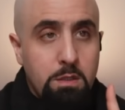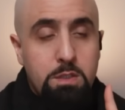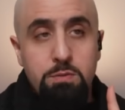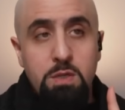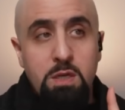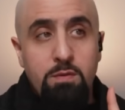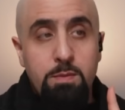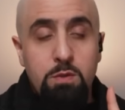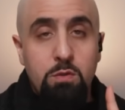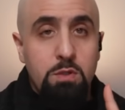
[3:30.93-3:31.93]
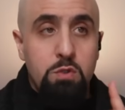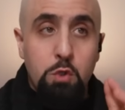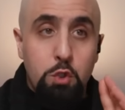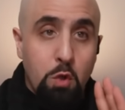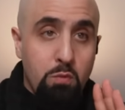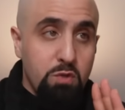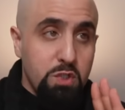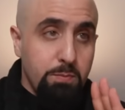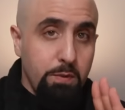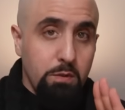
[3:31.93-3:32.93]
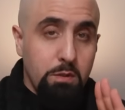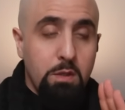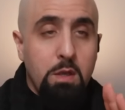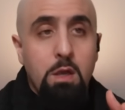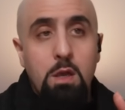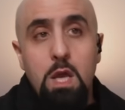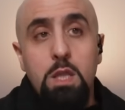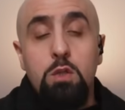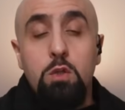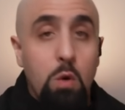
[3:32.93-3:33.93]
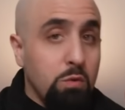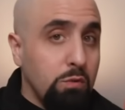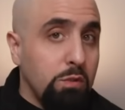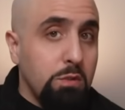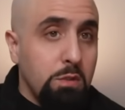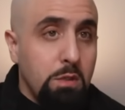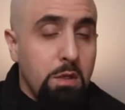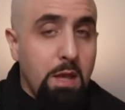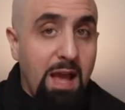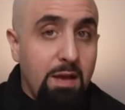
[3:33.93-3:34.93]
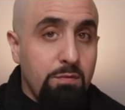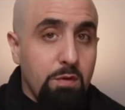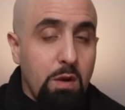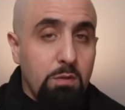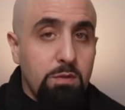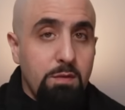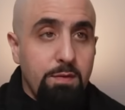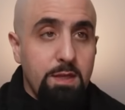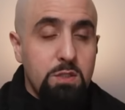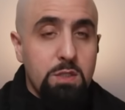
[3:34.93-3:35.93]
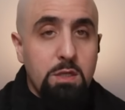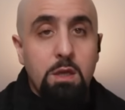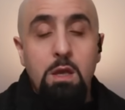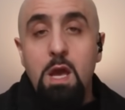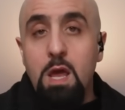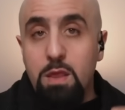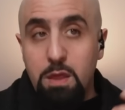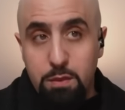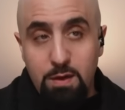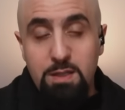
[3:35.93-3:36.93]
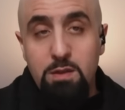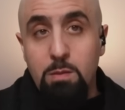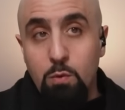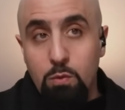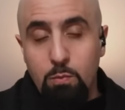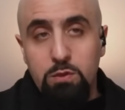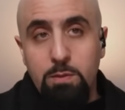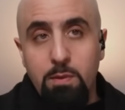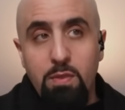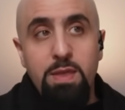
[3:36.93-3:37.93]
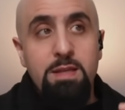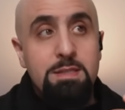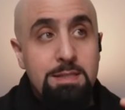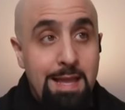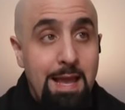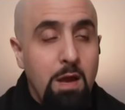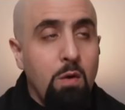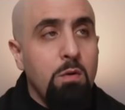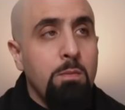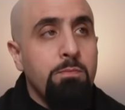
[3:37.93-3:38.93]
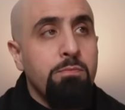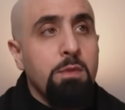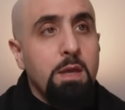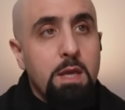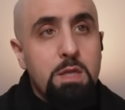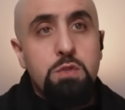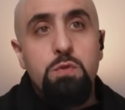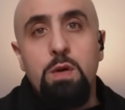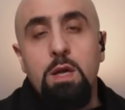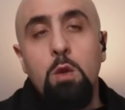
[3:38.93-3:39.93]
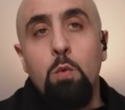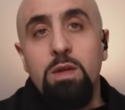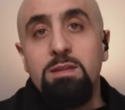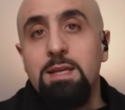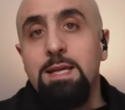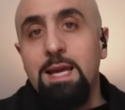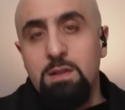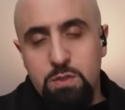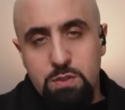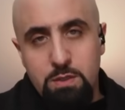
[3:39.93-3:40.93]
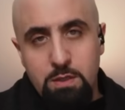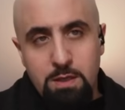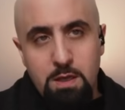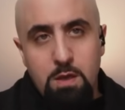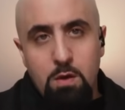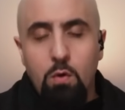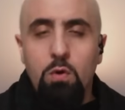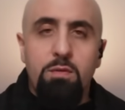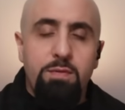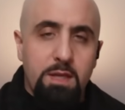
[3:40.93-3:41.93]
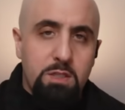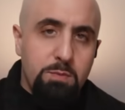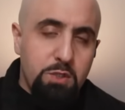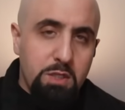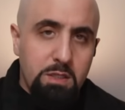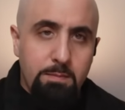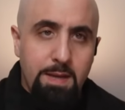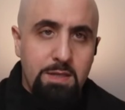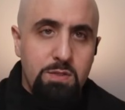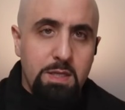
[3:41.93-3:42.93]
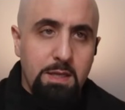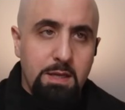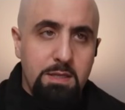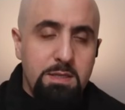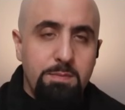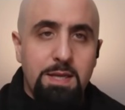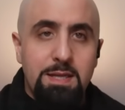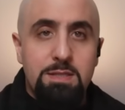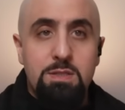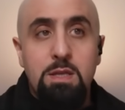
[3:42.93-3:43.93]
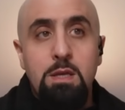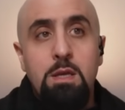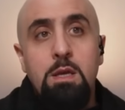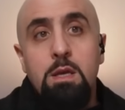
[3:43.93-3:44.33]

The Egyptian government told Israel, don't respond and don't have a ground invasion. And they threatened them with multiple things. Now, Israel went against all of the Egyptian demands in Gaza because,